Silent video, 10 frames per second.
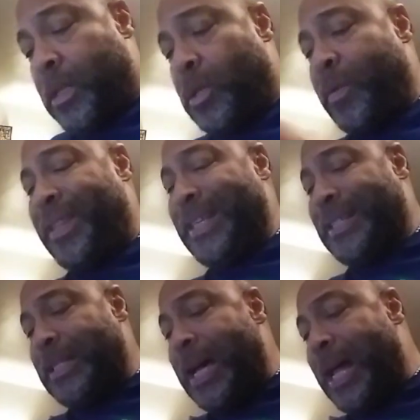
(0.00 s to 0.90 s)
So with
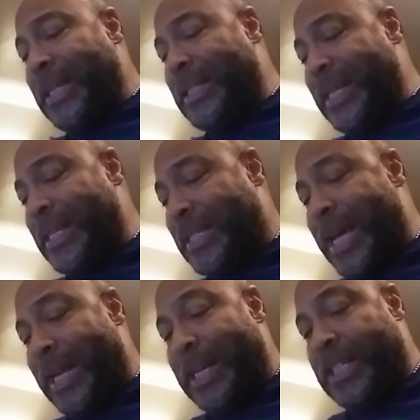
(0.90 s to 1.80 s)
this knowledge and
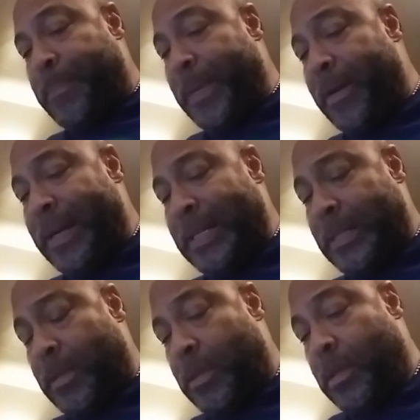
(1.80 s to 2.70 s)
insight and
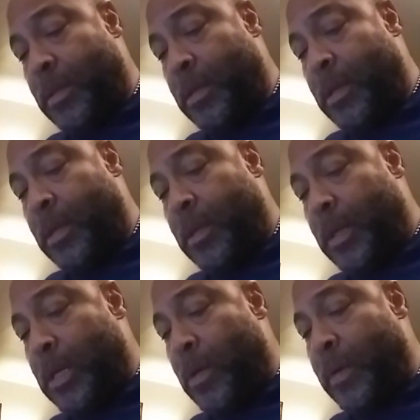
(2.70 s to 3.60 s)
experience,
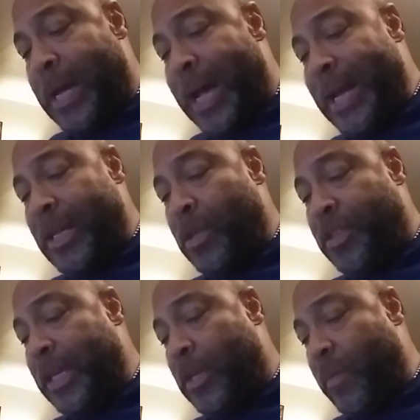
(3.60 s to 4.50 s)
you know, how do you
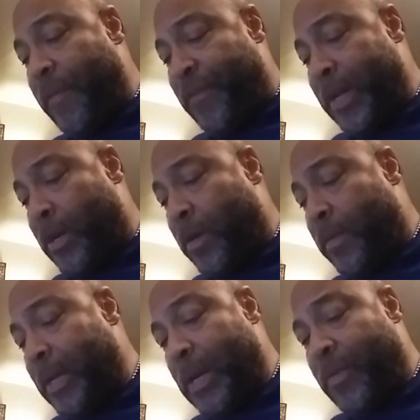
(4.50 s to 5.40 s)
think you would
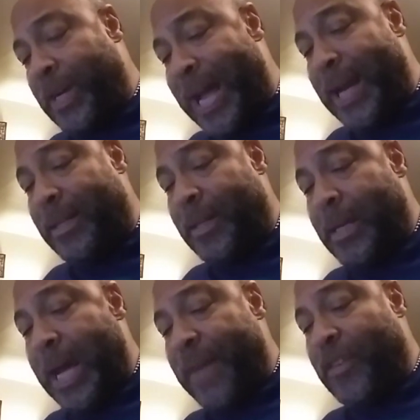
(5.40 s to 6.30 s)
feel and react
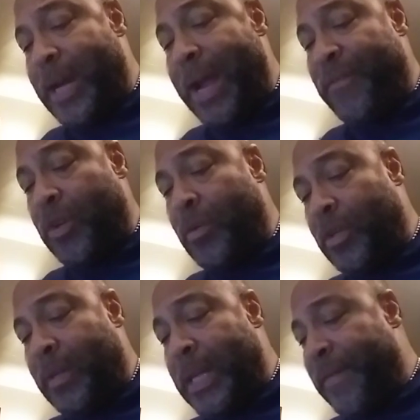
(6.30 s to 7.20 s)
after having you
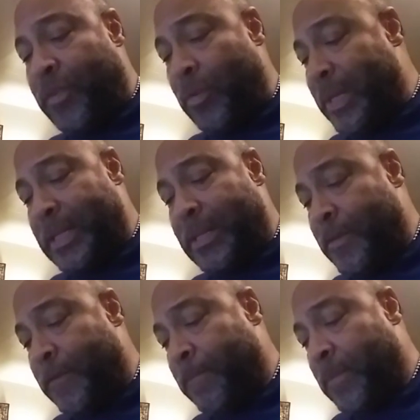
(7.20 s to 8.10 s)
you lived through
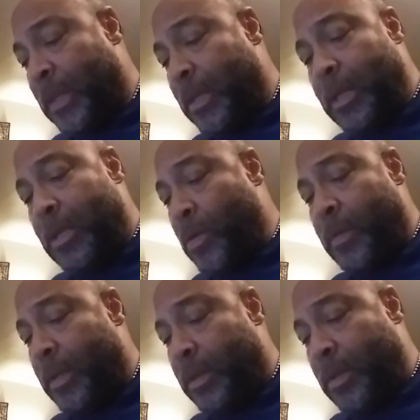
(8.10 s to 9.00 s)
this, you
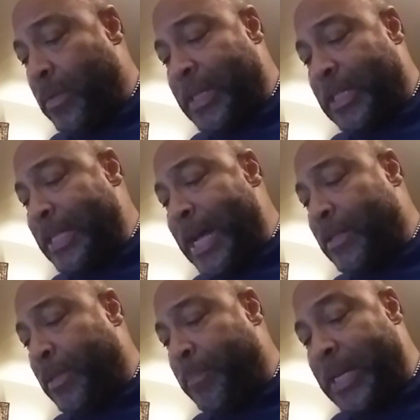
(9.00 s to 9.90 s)
know, through this
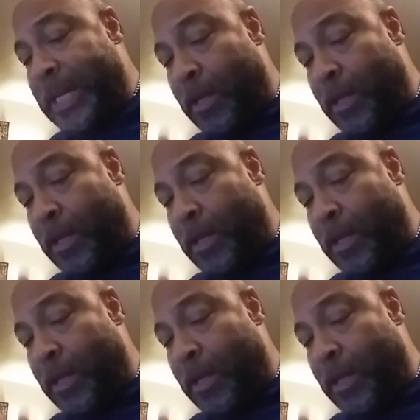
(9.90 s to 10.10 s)
now to be at a